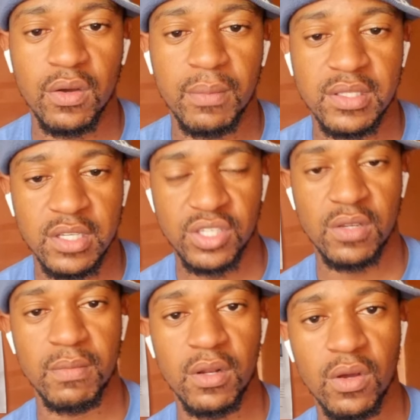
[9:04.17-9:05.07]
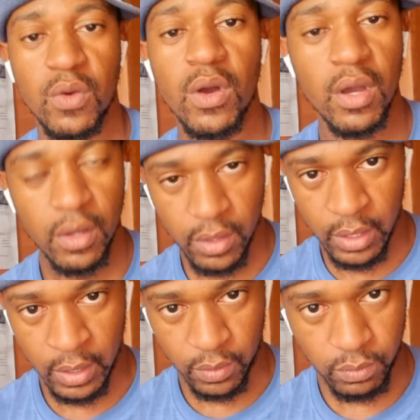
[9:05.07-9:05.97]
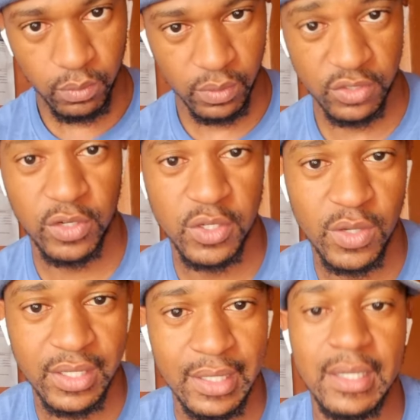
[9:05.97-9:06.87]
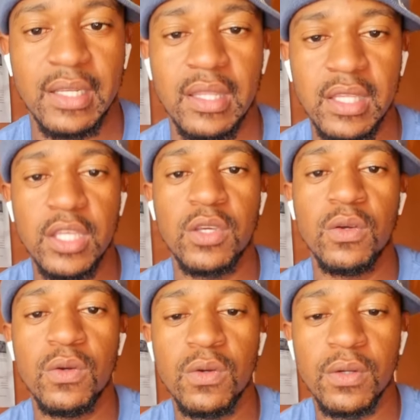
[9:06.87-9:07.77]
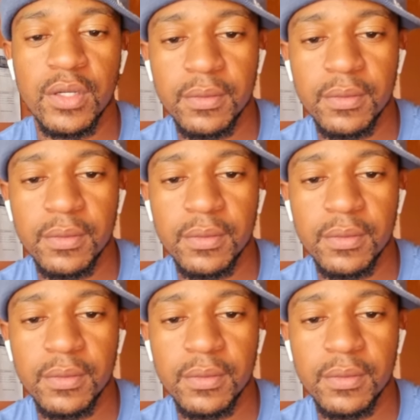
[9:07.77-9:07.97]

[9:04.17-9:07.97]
comment section below. We'll try to attend that. Thank you.